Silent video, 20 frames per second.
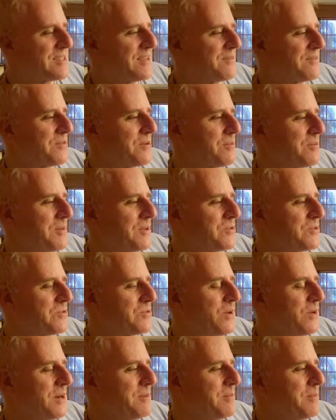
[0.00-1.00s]
After about
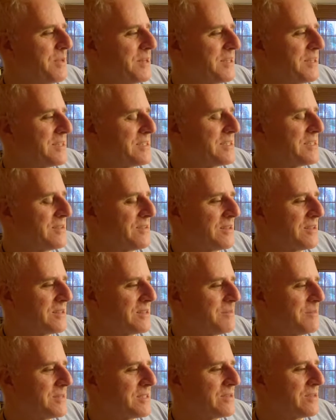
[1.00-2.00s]
20 minutes, I thought
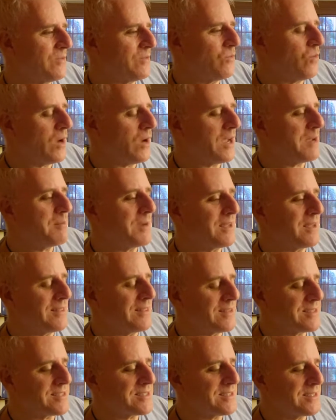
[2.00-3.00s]
to myself, why am I
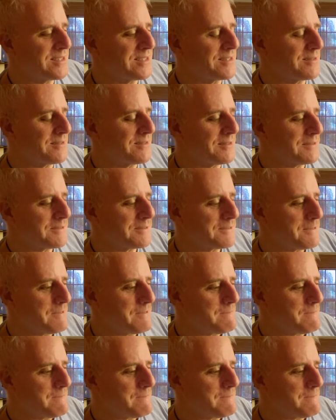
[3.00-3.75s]
listening to this?